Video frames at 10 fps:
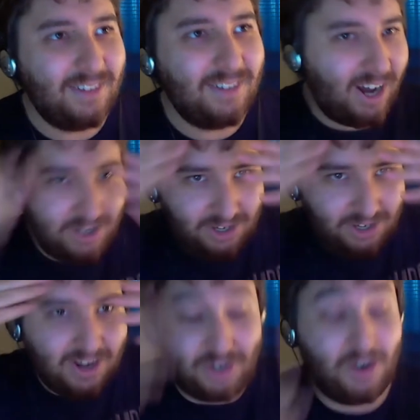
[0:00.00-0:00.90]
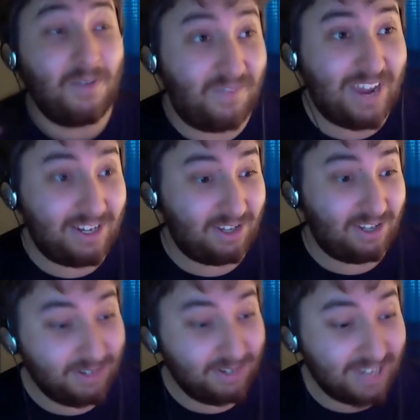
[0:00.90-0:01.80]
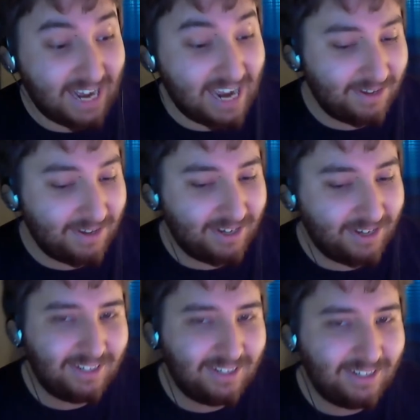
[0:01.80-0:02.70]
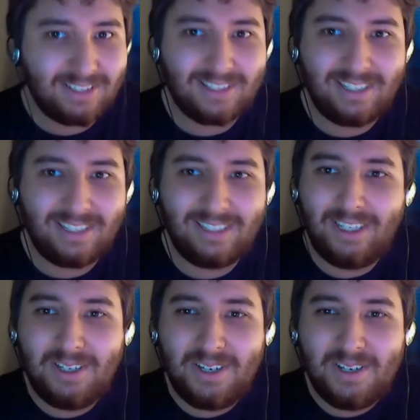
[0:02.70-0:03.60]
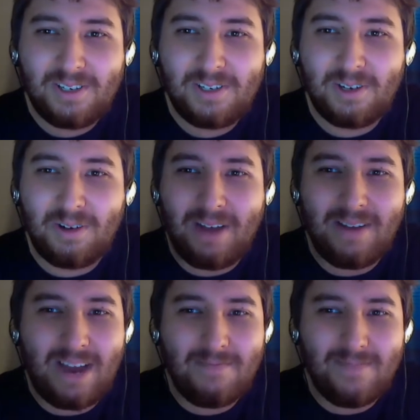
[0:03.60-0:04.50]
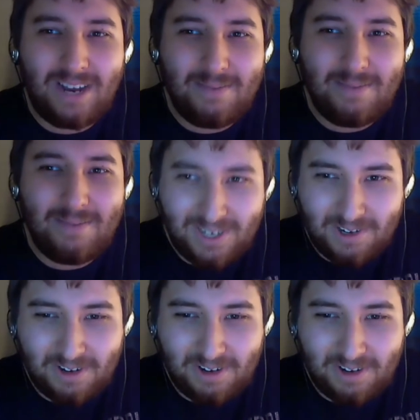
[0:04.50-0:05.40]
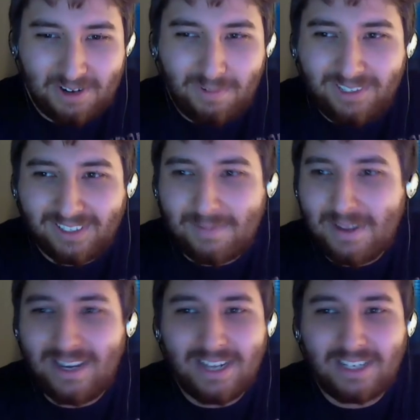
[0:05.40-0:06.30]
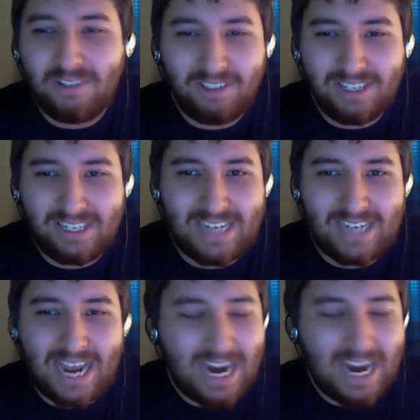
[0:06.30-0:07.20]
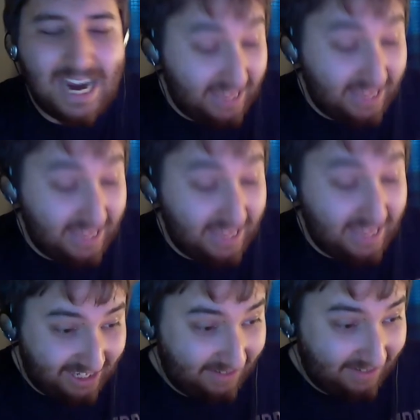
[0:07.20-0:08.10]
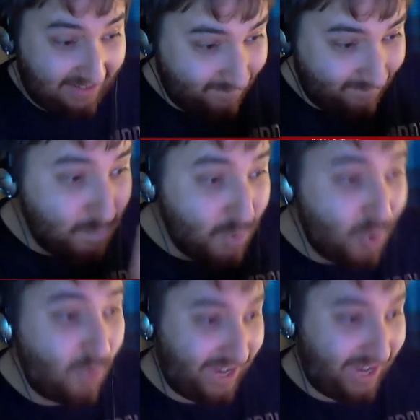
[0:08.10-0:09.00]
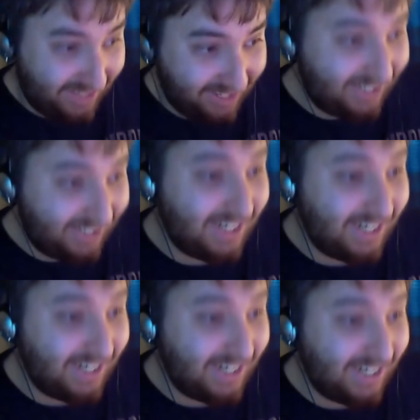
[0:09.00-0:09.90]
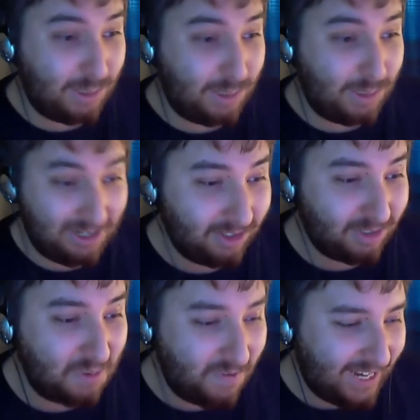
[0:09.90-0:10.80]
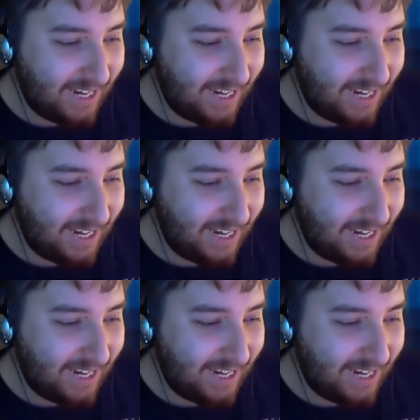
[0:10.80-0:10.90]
a dirt face the whole time, and it's just like. So I'm still complete. It's clear as day that this movie, this Teenage Mutant Ninja Turtles movie,